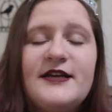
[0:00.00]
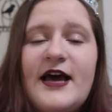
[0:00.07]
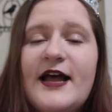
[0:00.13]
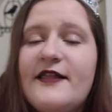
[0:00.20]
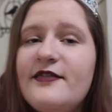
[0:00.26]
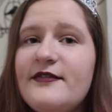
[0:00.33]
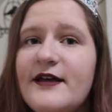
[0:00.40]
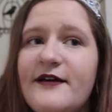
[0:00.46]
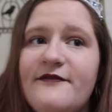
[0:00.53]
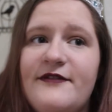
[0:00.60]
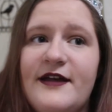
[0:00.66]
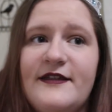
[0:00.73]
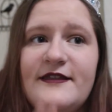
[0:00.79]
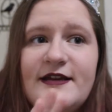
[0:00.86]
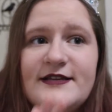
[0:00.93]
I love
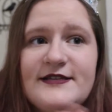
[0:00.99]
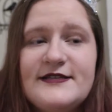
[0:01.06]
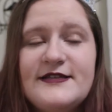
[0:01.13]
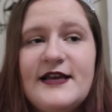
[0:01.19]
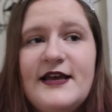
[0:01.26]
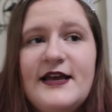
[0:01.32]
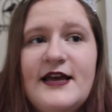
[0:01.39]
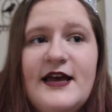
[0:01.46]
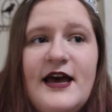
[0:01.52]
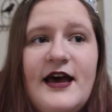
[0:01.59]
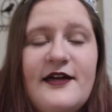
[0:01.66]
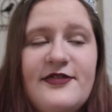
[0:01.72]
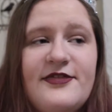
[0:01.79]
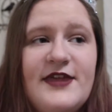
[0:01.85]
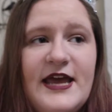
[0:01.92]
that that's
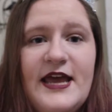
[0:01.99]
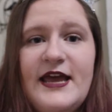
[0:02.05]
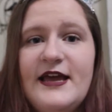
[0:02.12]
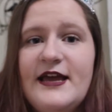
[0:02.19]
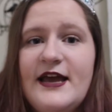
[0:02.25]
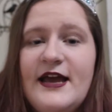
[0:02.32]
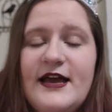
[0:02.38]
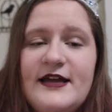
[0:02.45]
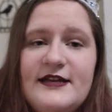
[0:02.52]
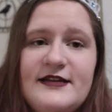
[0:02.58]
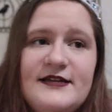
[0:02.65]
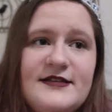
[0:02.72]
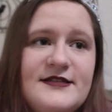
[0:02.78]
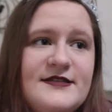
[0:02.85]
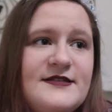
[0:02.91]
a thing, and
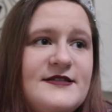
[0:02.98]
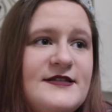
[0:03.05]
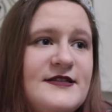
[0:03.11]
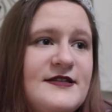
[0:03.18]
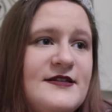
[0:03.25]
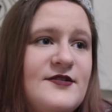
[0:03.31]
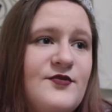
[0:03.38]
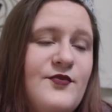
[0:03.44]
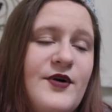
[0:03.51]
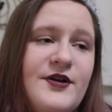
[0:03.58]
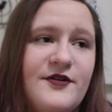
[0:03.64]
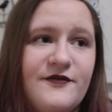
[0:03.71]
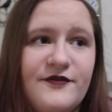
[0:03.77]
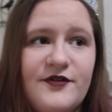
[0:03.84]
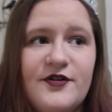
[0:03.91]
it's
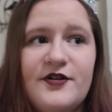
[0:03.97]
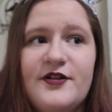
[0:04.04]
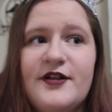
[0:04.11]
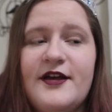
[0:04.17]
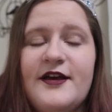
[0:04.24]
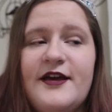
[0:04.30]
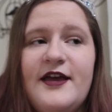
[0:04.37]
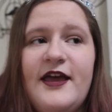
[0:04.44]
wonderful.